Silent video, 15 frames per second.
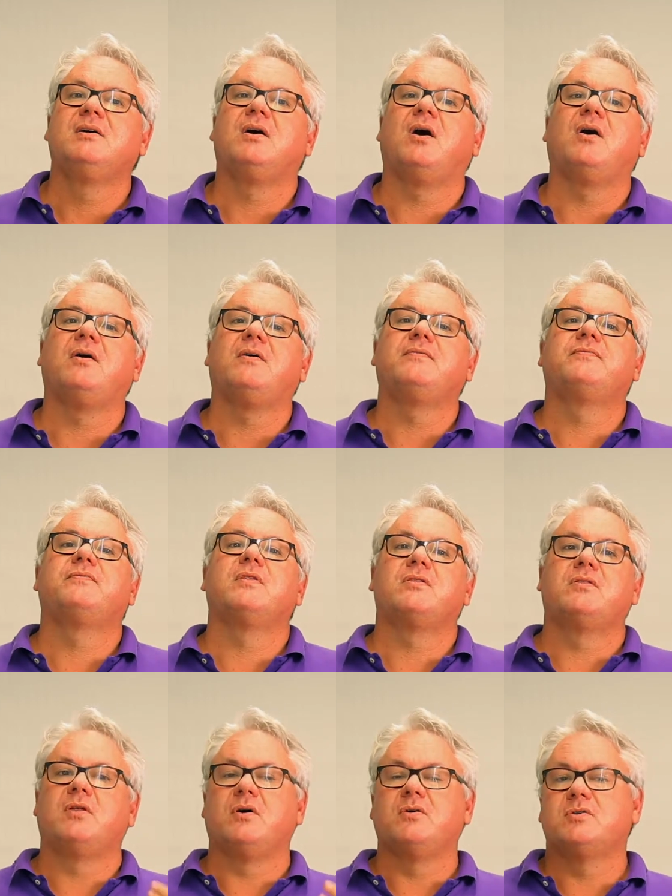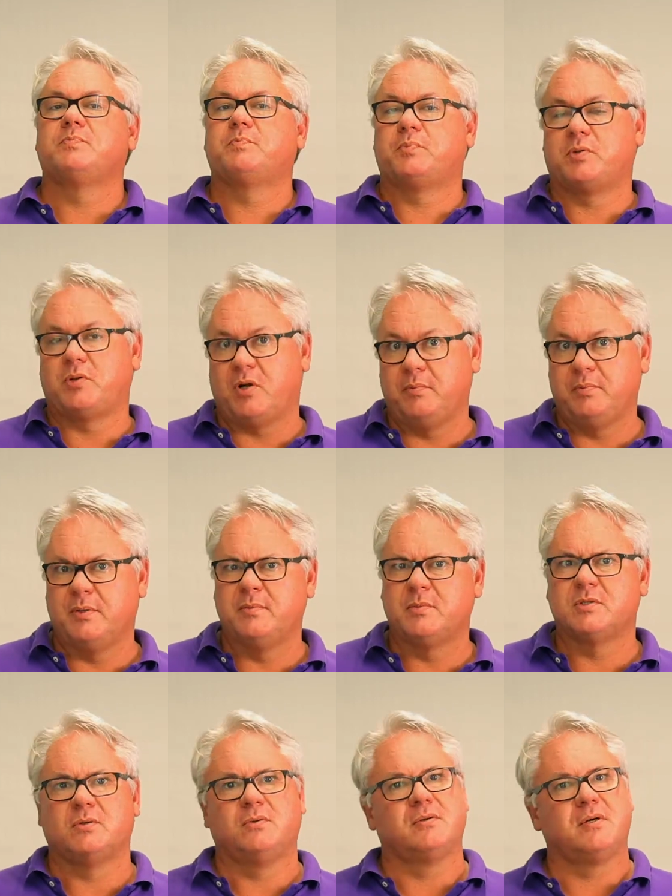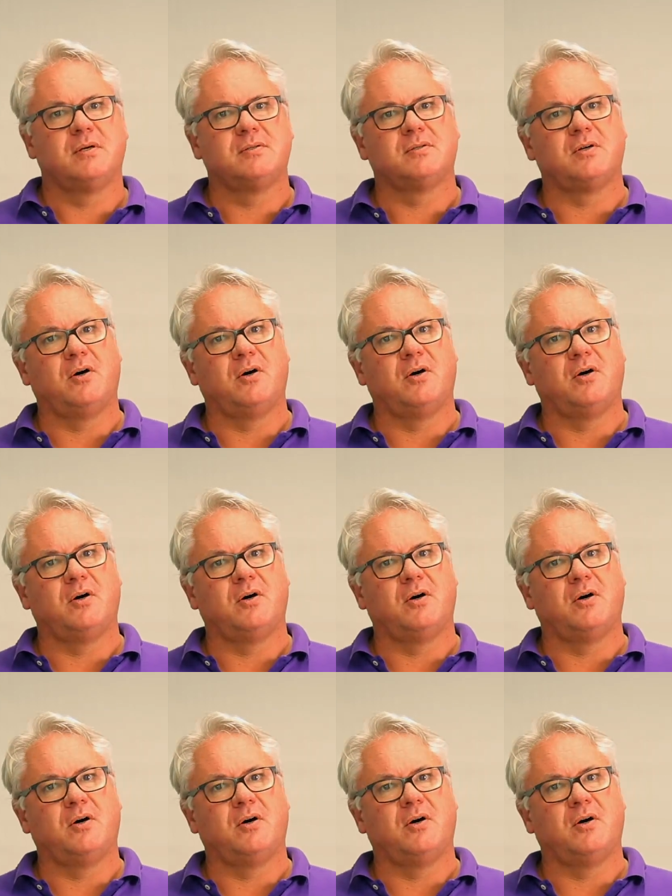of those problems or those